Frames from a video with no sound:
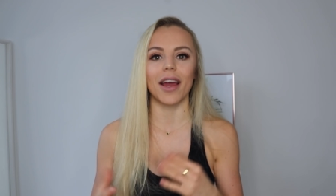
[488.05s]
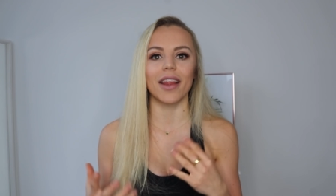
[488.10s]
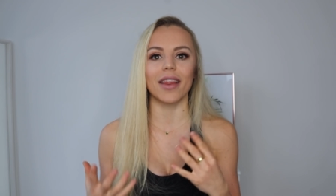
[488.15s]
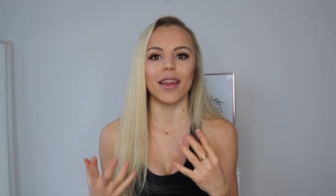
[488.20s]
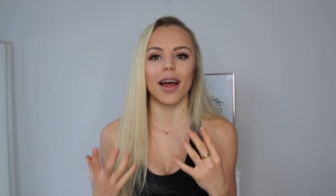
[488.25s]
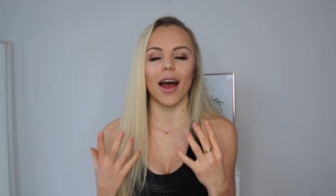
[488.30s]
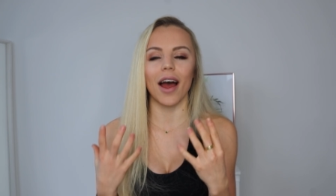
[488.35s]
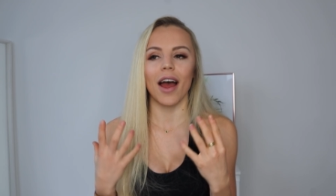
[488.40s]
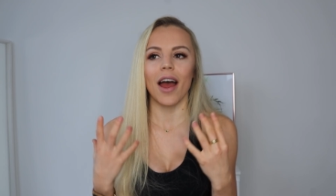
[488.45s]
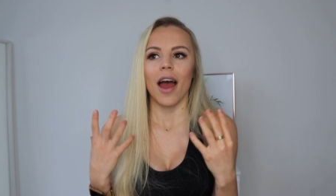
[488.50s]
and
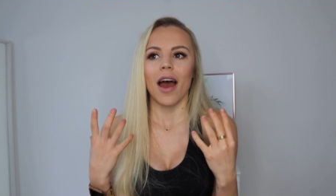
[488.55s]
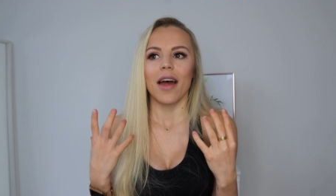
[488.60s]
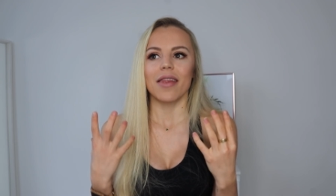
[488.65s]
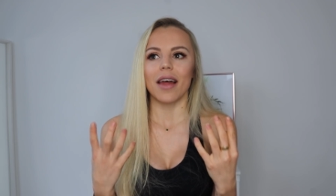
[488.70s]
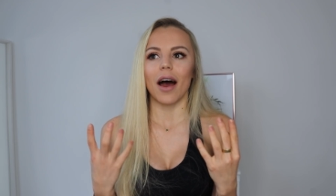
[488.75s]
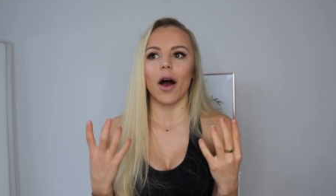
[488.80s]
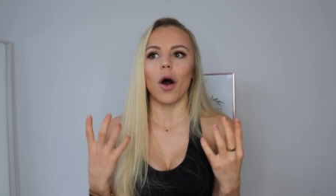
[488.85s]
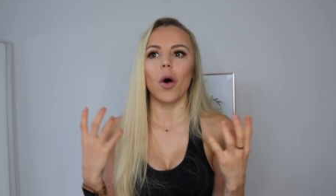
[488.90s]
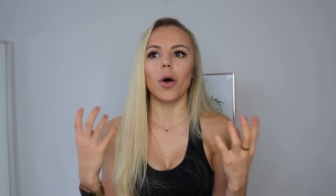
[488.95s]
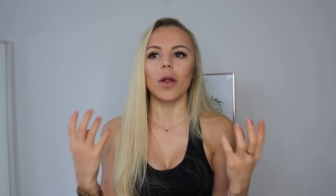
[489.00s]
that
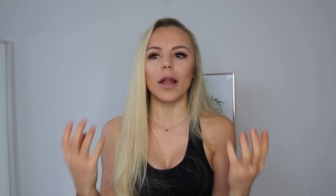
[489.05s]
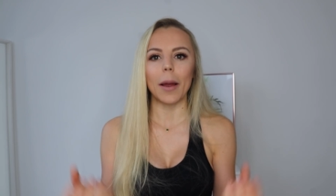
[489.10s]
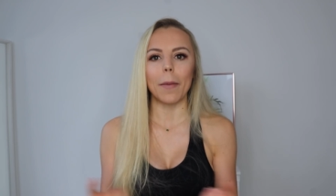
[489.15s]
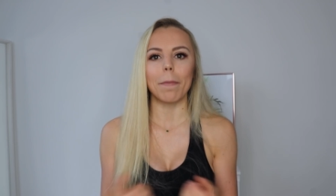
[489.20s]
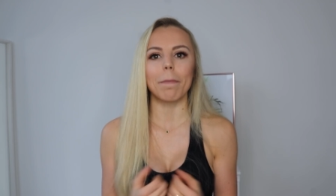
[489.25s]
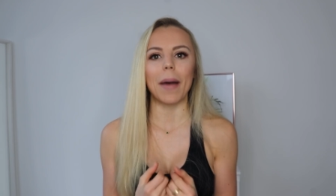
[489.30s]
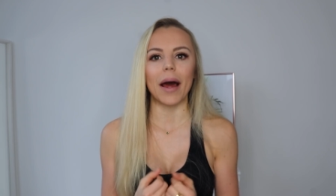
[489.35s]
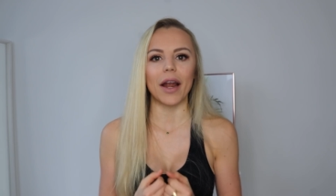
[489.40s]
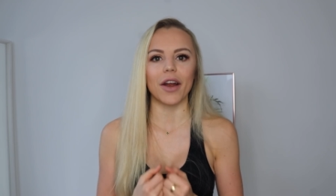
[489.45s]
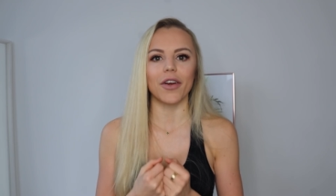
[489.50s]
whole
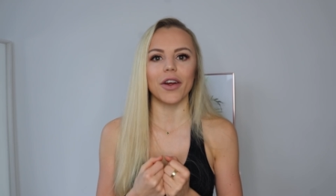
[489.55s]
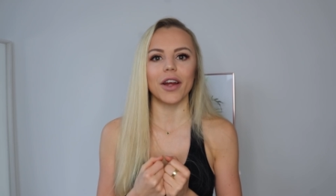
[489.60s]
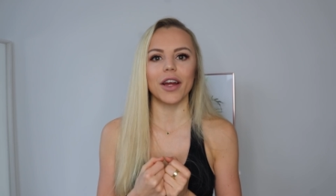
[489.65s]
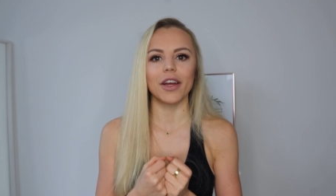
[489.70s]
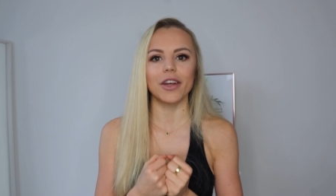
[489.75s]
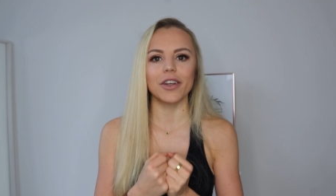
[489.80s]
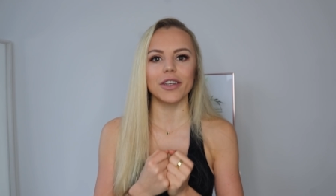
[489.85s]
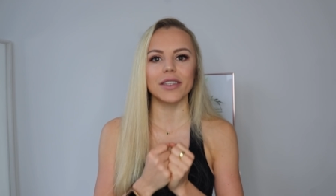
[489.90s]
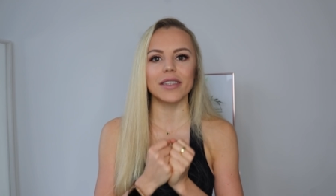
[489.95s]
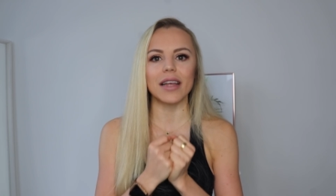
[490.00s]
like
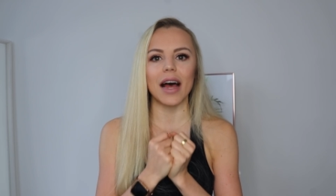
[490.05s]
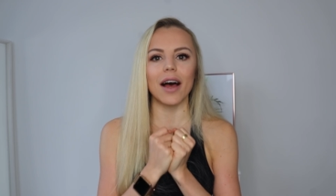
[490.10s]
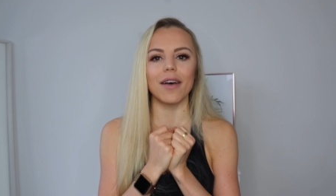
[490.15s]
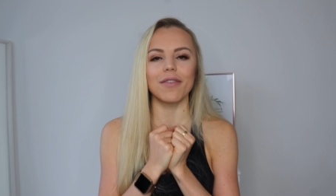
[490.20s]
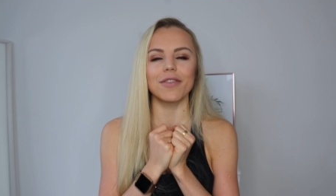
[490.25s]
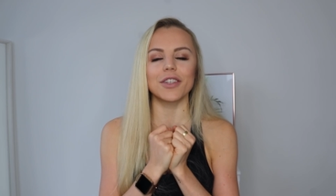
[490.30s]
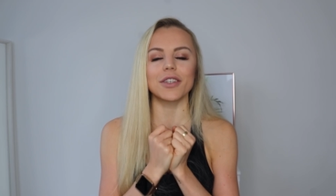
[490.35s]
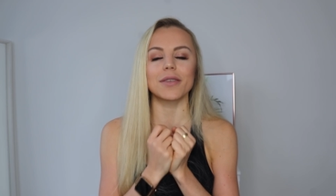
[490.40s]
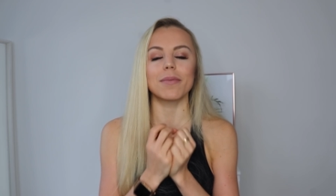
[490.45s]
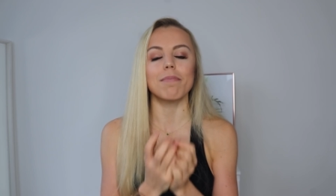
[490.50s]
bettering
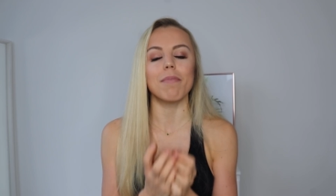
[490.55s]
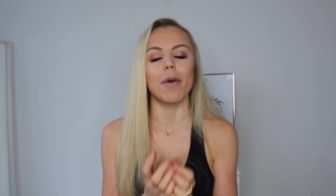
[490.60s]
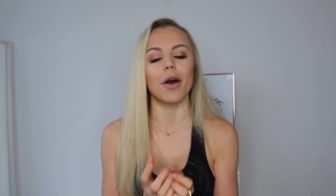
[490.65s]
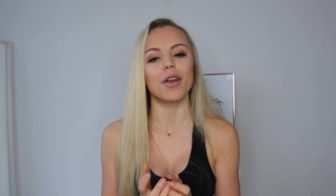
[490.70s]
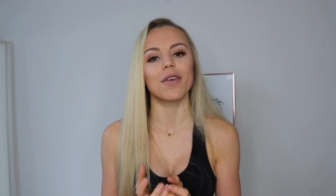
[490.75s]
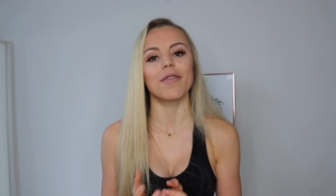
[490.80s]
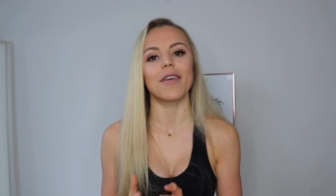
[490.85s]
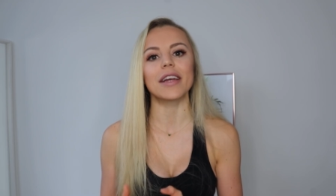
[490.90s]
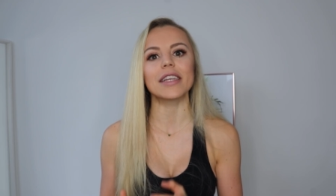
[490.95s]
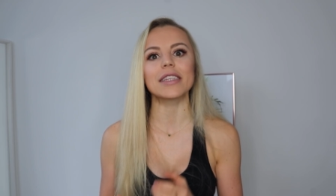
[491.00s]
yourself just
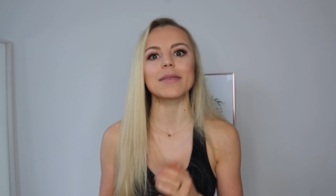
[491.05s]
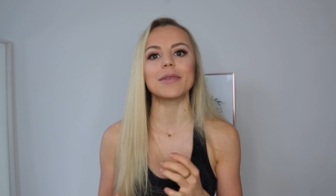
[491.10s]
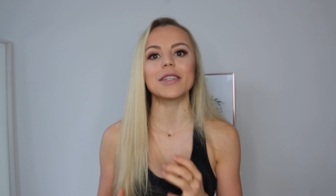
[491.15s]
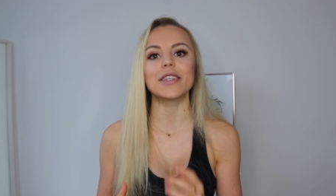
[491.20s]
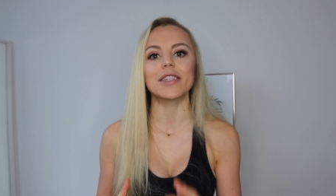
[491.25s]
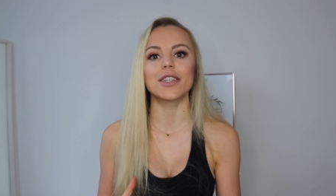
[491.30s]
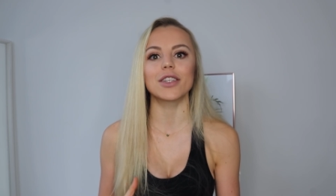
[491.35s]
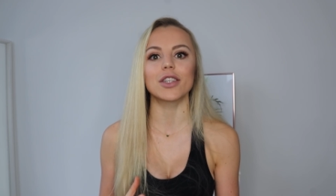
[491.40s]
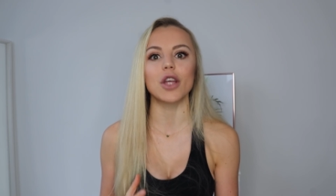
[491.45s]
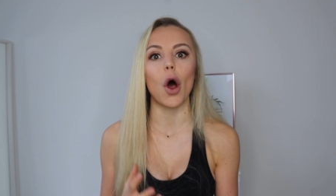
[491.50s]
motivates me
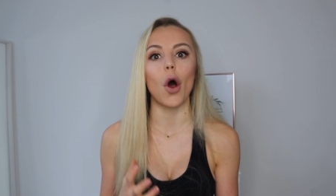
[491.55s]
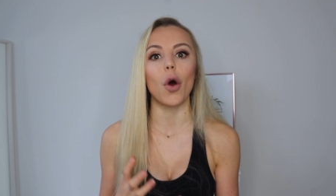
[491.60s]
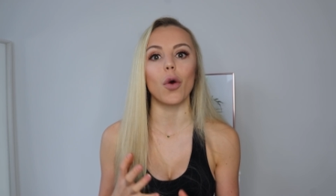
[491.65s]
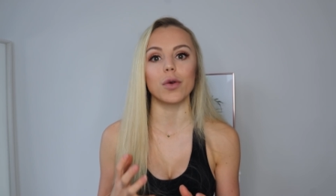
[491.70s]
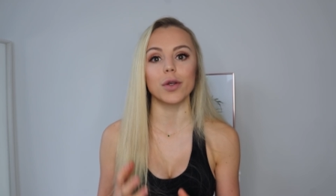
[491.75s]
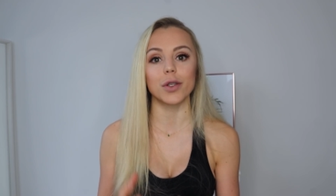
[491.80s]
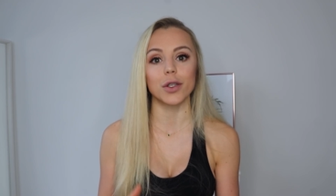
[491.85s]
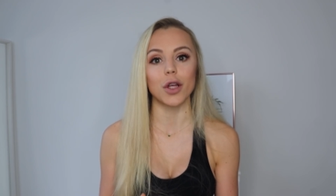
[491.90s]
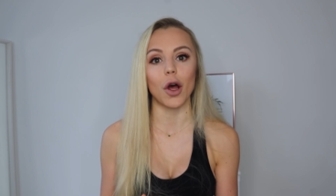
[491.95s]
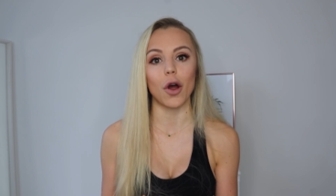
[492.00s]

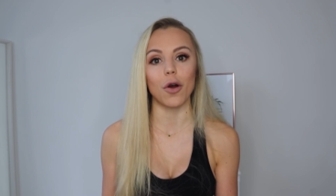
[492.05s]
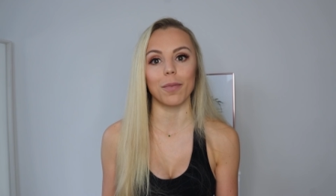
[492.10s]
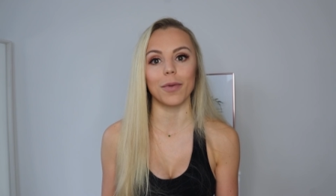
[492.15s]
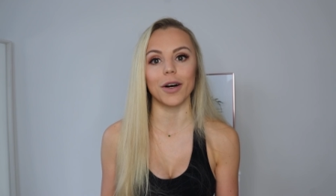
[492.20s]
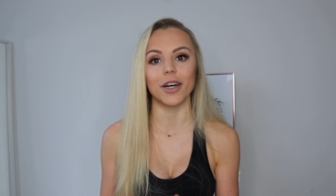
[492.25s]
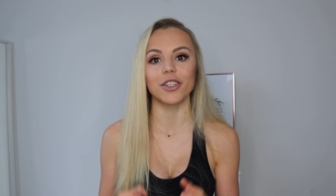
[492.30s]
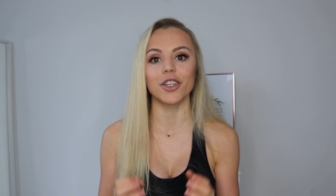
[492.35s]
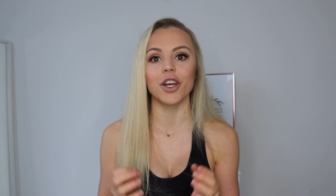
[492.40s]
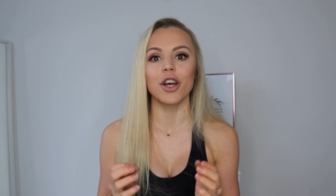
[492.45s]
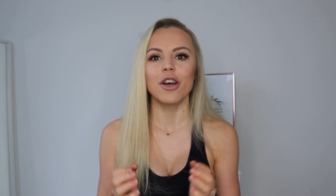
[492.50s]
so
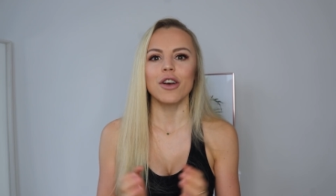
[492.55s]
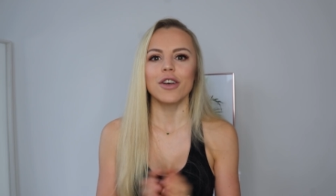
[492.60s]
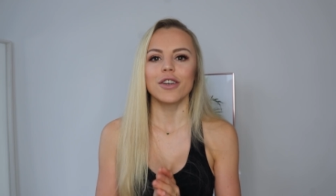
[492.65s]
much.